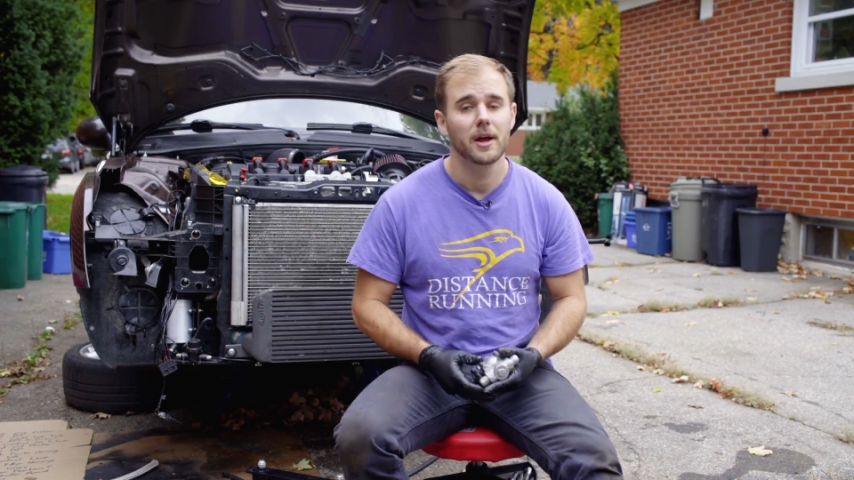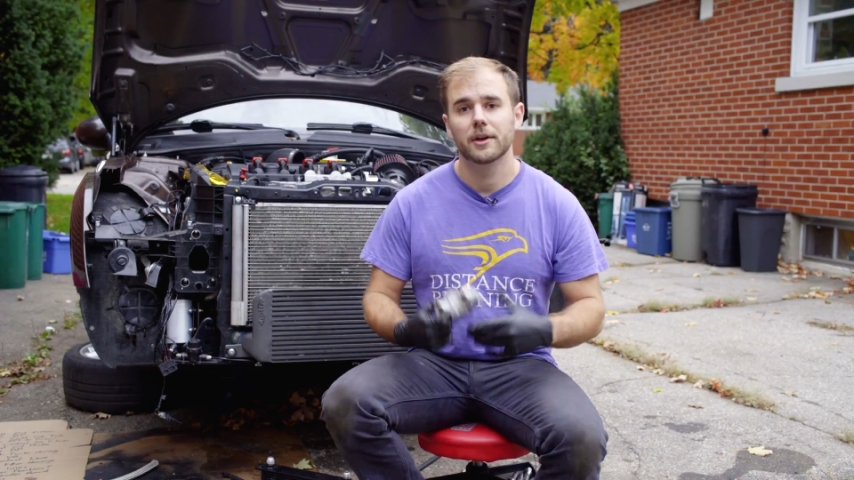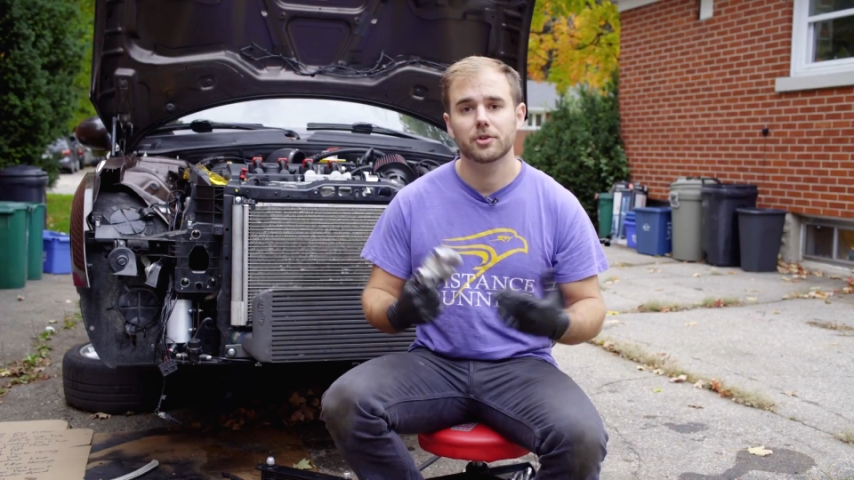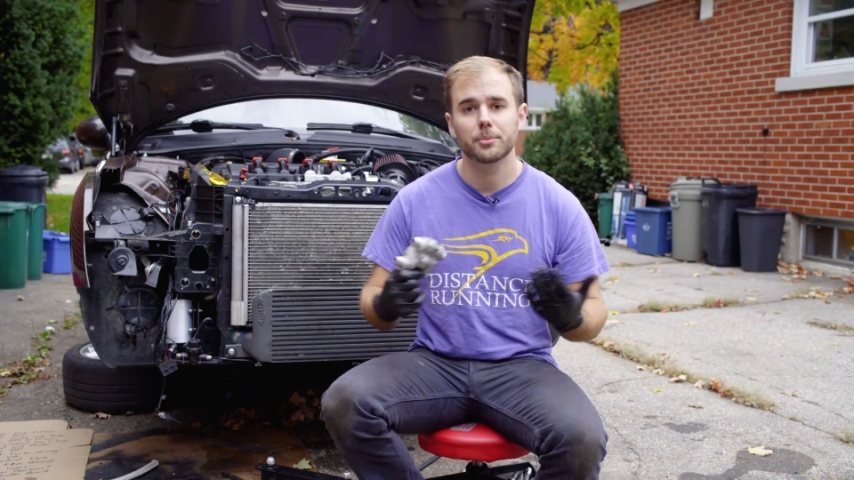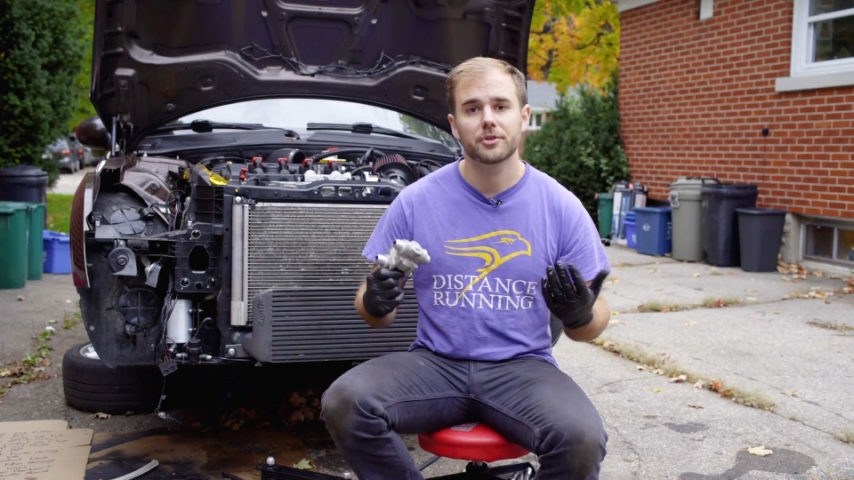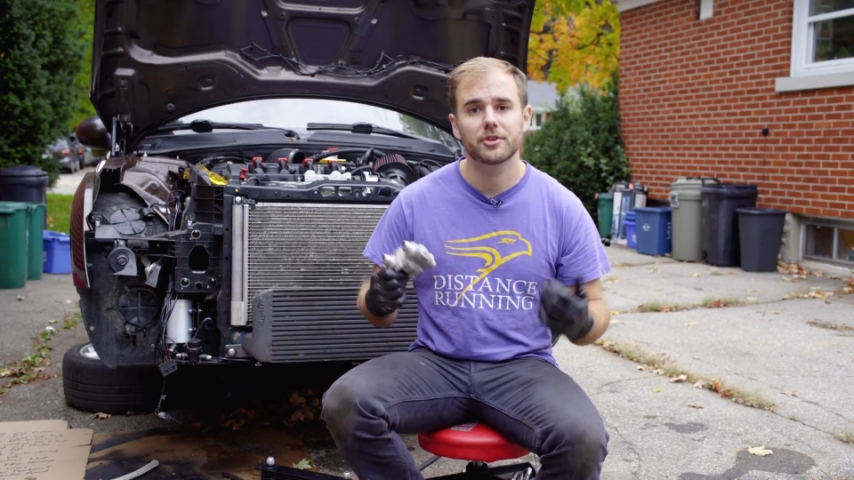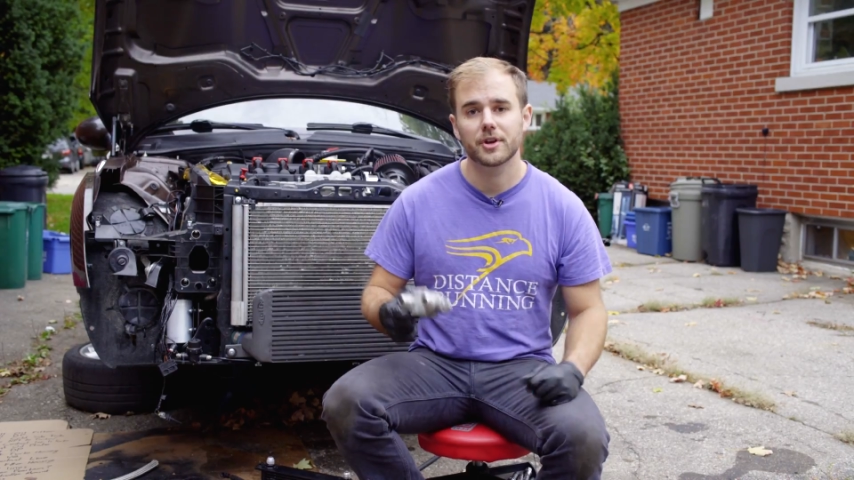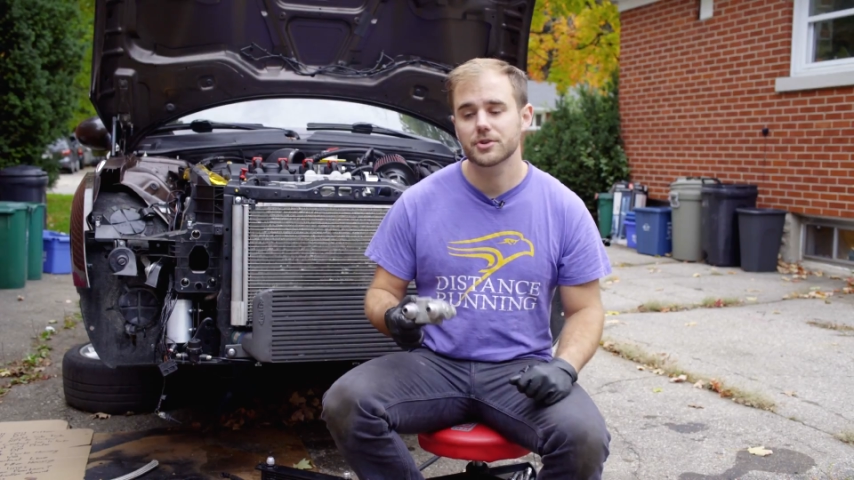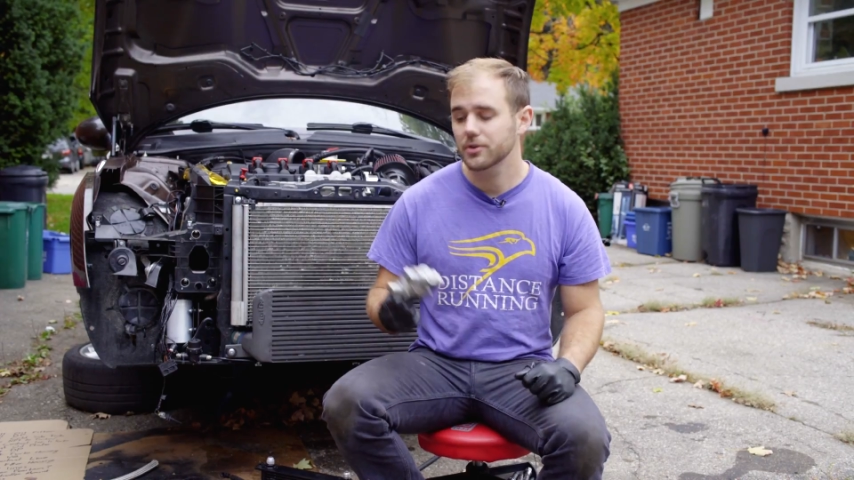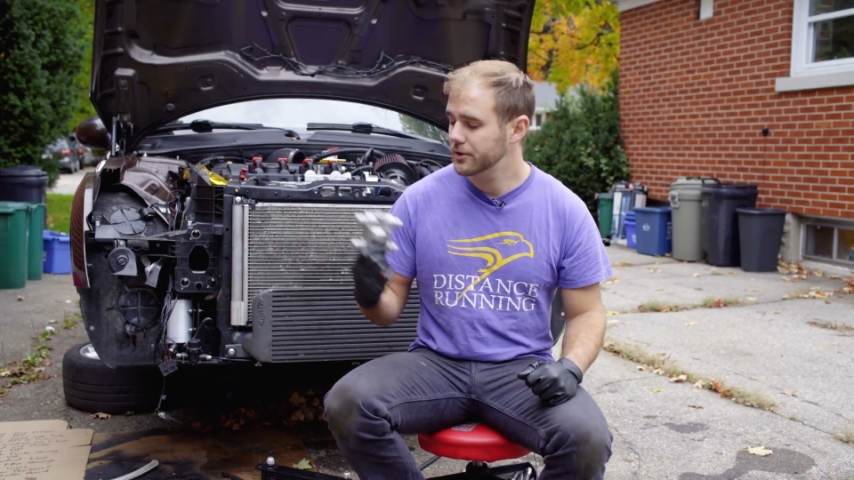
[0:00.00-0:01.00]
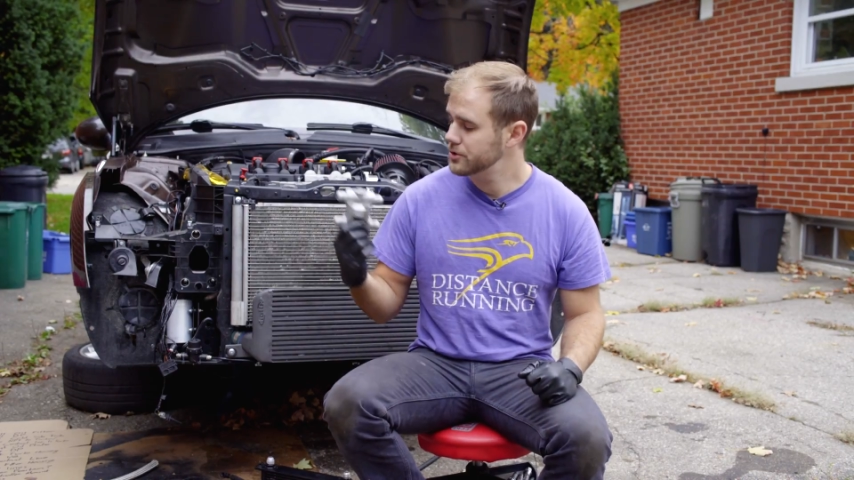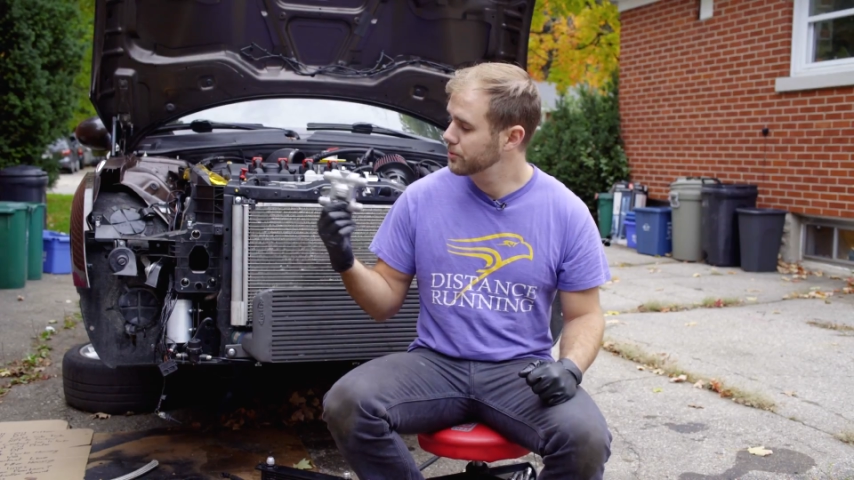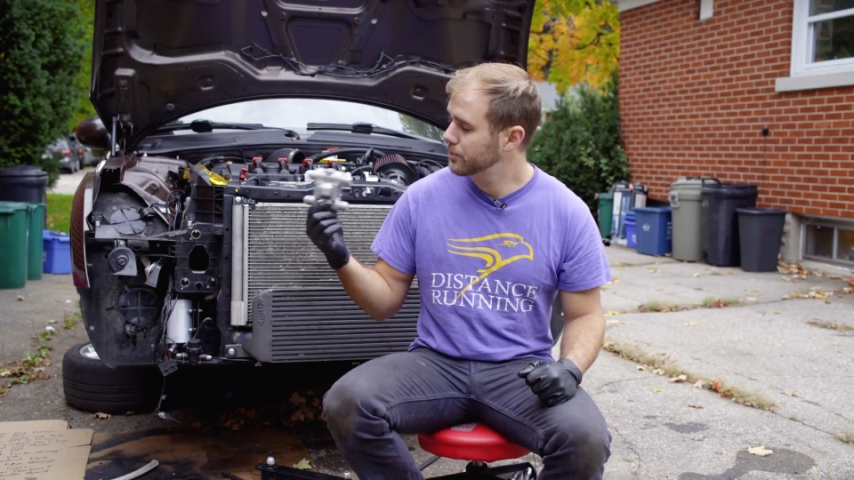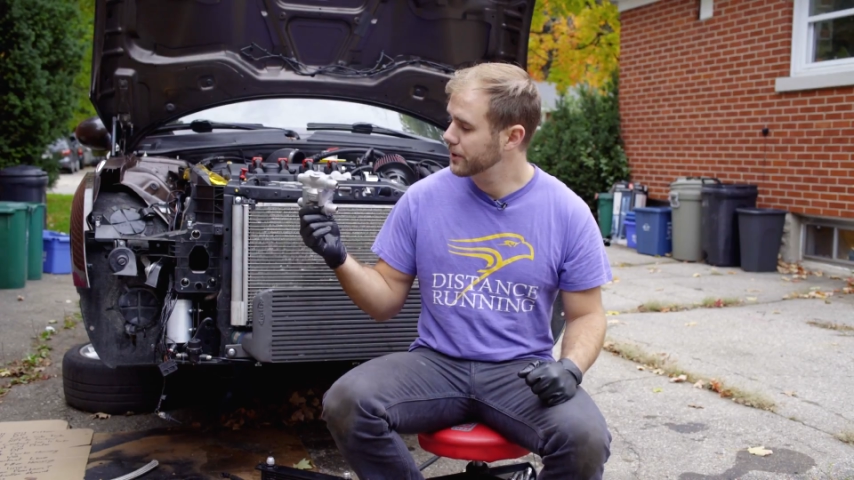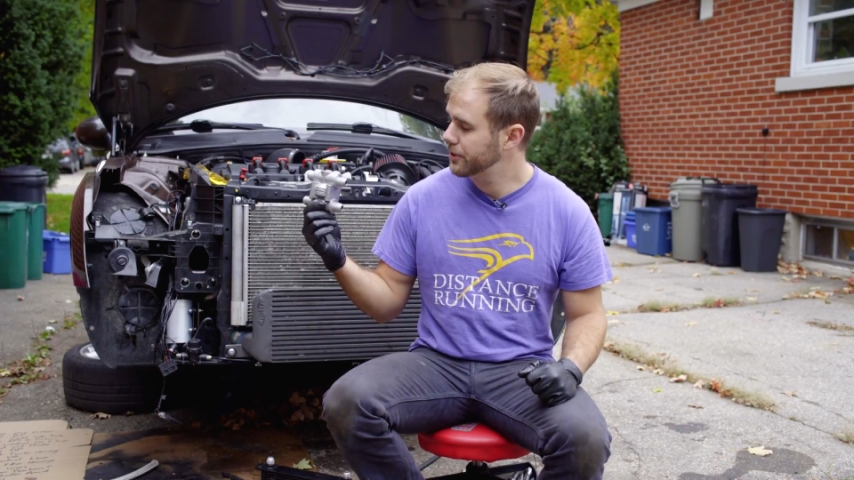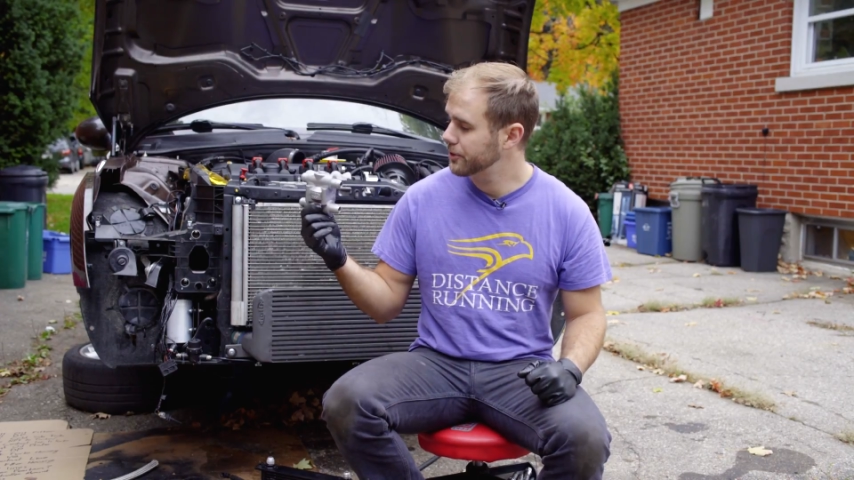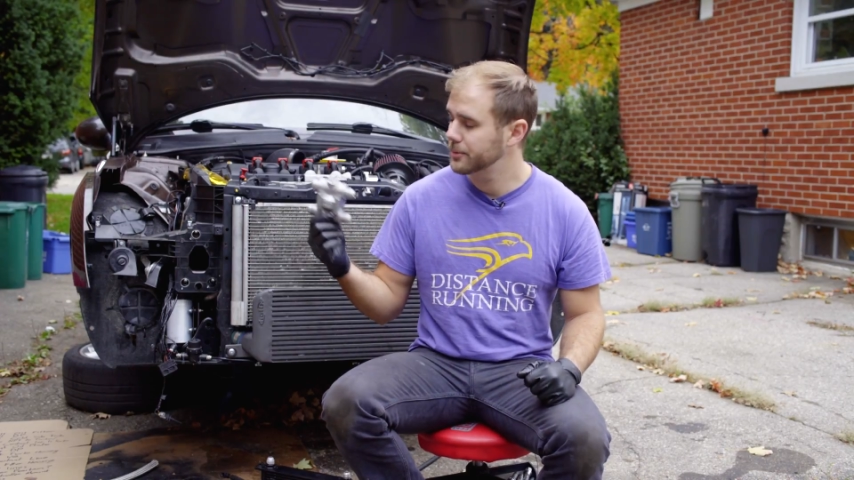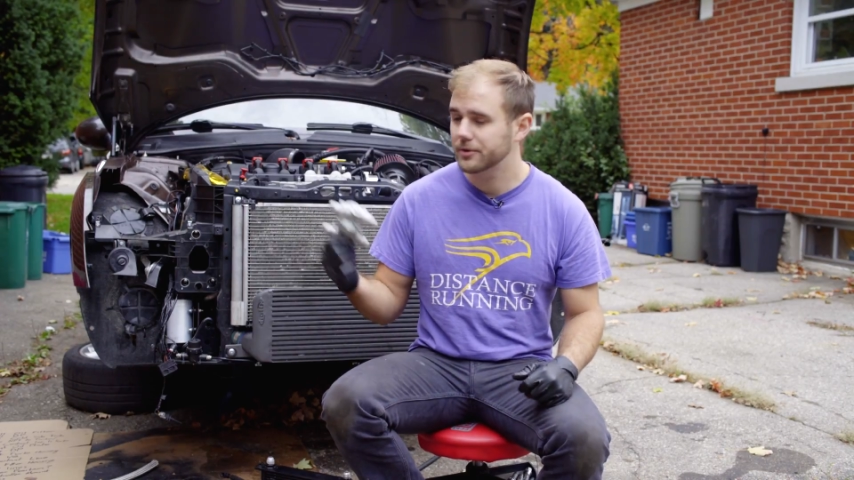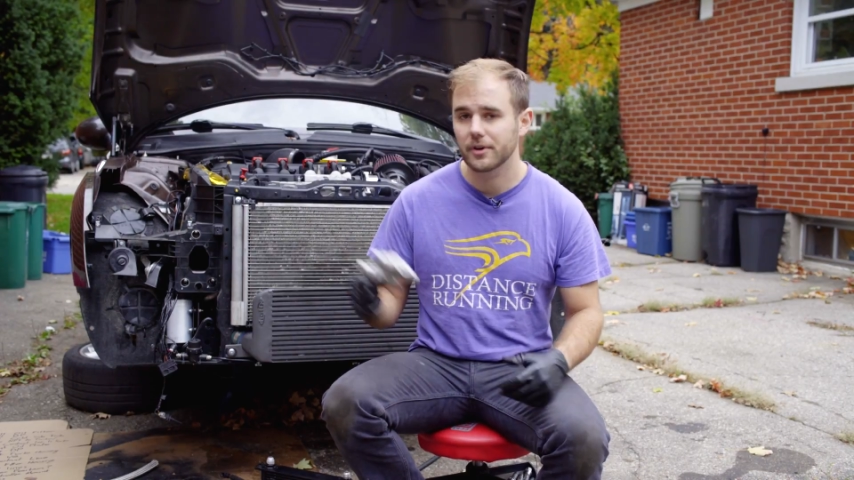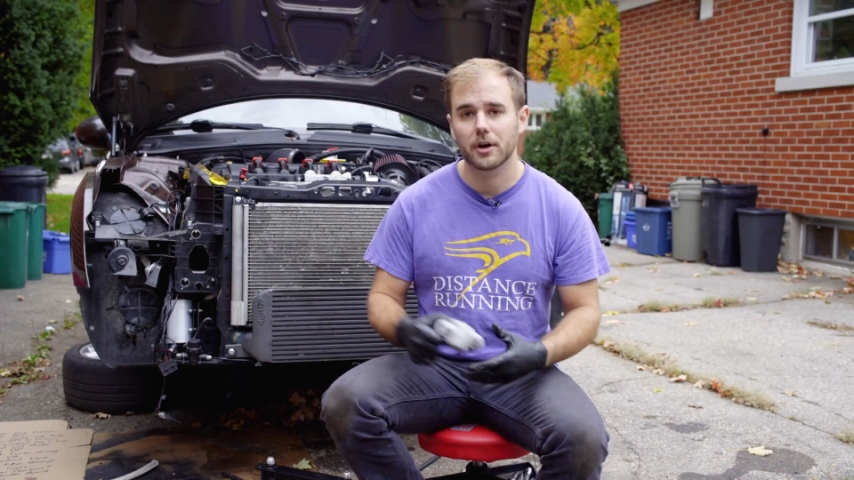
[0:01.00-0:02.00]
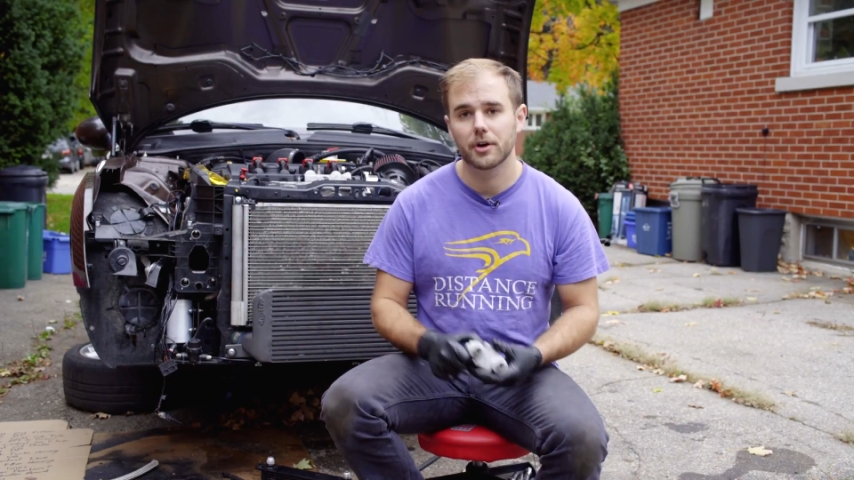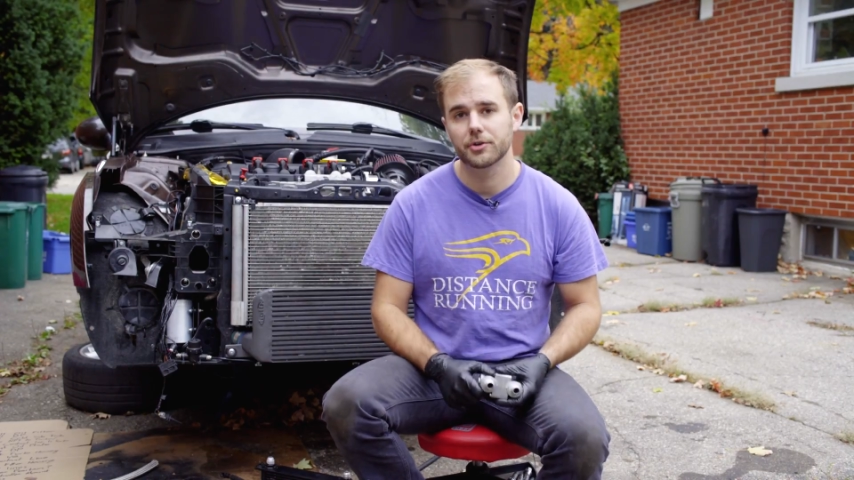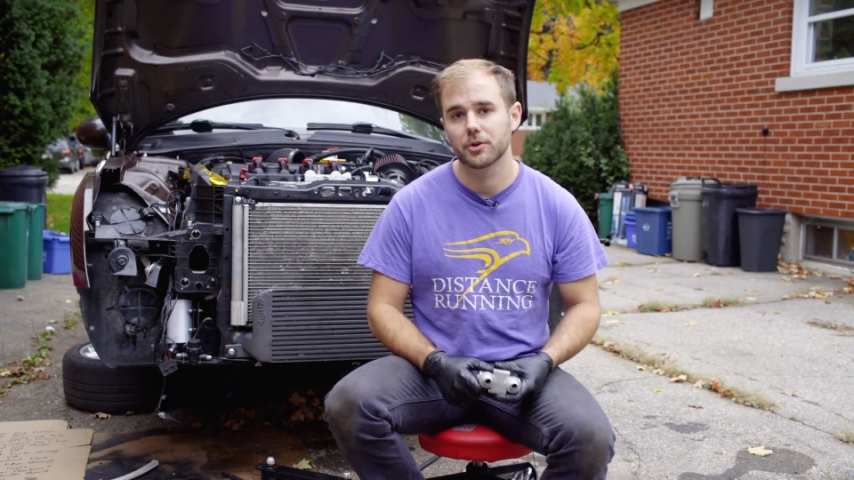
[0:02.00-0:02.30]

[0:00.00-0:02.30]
It's almost essential that you run a thermostat on